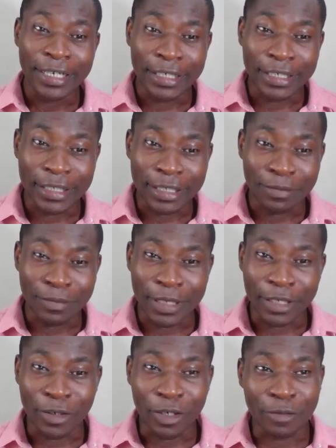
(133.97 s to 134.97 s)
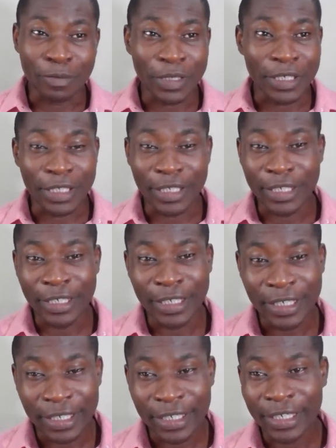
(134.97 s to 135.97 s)
it may not be
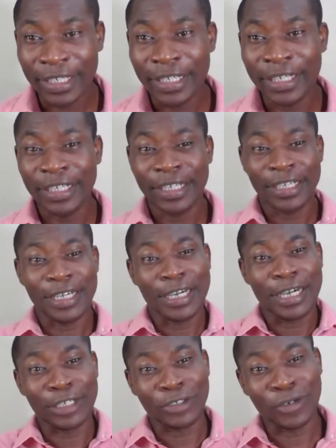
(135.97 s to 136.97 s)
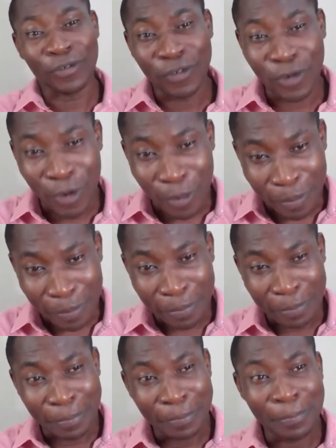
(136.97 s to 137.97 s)
out of norm.
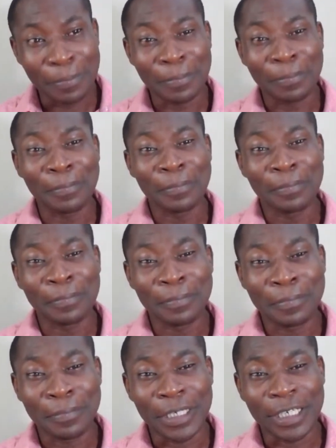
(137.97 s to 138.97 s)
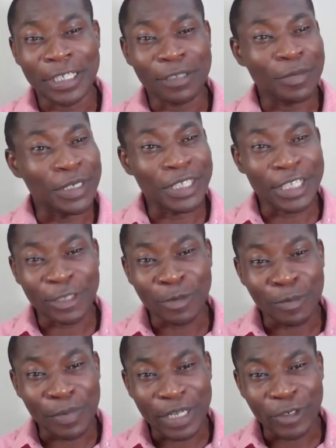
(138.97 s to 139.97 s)
It may just
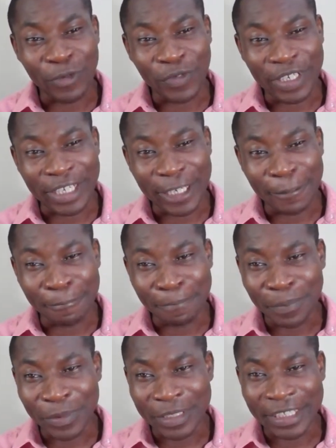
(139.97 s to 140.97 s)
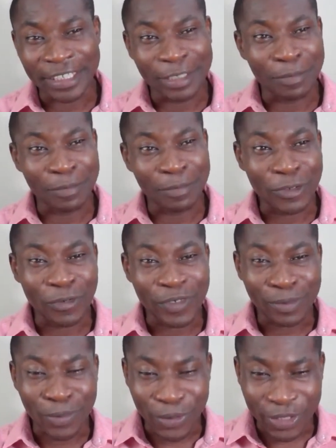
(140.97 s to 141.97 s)
be part of the game, just part of
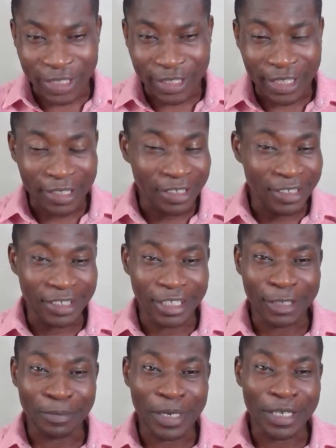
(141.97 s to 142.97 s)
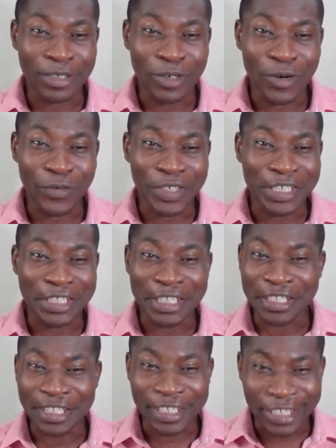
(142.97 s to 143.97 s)
the process, just part of the
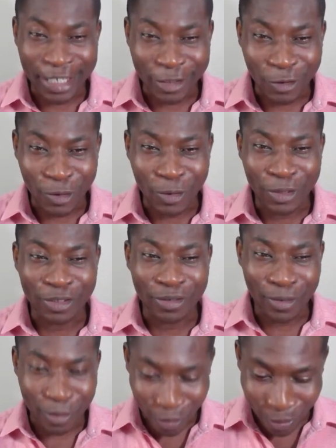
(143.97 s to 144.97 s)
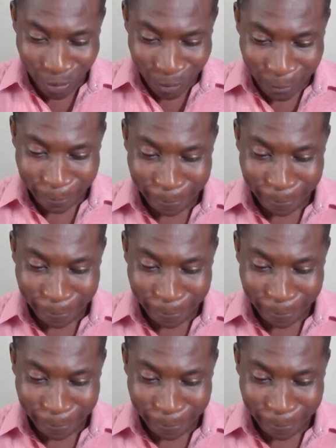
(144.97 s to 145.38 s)
stages that you're going to go through.